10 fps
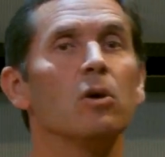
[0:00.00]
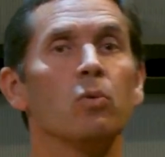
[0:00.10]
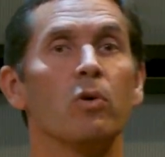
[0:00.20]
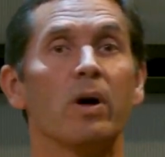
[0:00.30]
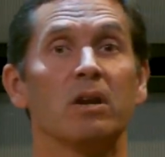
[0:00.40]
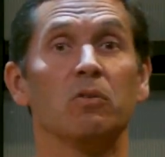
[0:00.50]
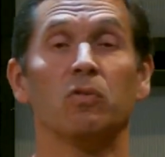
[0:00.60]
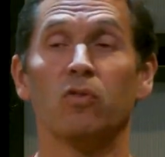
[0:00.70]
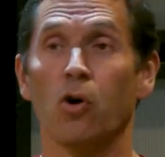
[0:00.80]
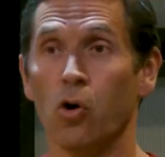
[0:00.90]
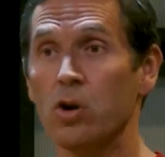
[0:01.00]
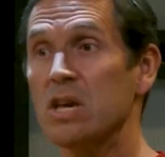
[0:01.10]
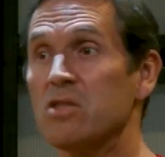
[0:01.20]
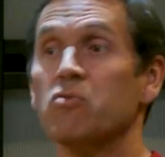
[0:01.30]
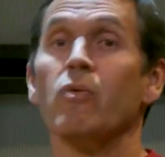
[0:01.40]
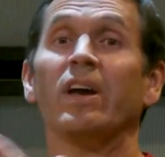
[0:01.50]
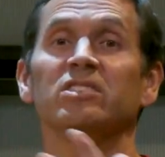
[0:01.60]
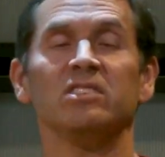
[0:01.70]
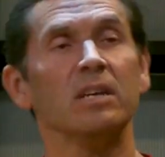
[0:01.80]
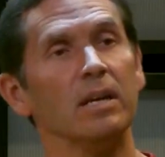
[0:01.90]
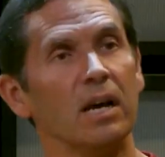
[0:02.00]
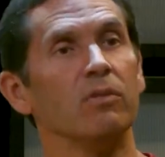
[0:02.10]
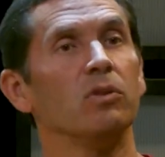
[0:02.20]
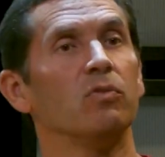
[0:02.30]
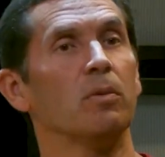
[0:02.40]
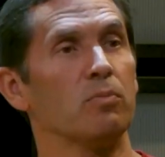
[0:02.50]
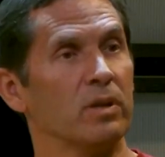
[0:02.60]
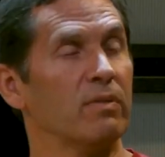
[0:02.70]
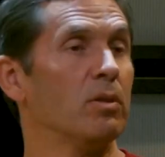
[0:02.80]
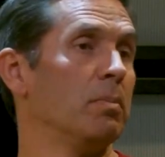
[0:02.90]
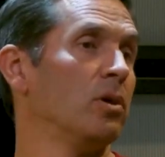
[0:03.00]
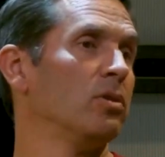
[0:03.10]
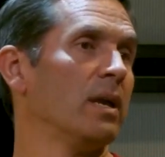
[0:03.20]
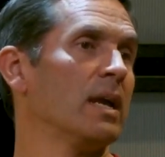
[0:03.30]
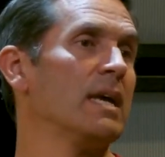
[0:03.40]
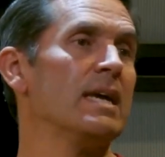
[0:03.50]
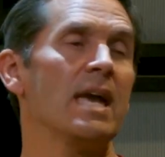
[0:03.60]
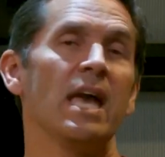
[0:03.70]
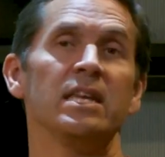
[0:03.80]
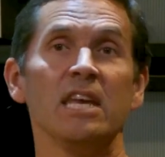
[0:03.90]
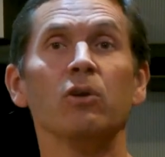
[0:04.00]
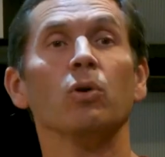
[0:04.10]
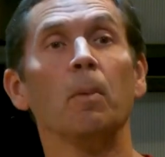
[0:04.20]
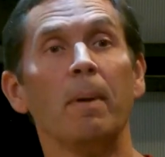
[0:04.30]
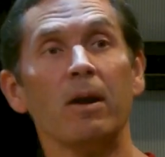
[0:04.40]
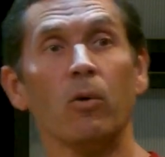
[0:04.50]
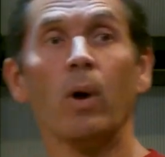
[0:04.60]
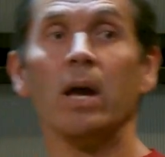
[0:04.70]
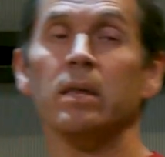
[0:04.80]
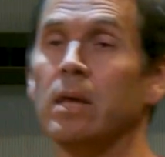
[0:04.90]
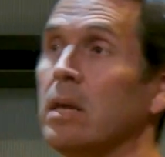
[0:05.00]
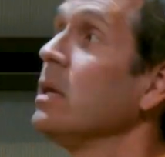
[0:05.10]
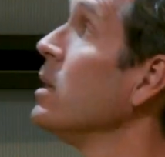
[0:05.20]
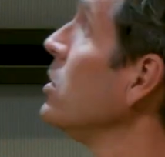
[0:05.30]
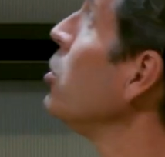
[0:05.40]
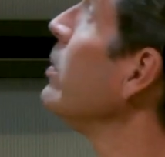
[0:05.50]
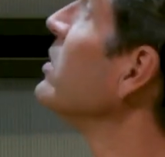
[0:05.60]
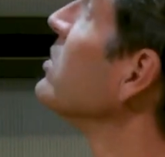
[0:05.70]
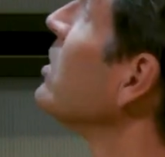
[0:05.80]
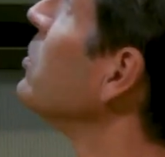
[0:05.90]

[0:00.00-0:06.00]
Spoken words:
we want to infer the rest of the footprint of the building in equal or better way than humans can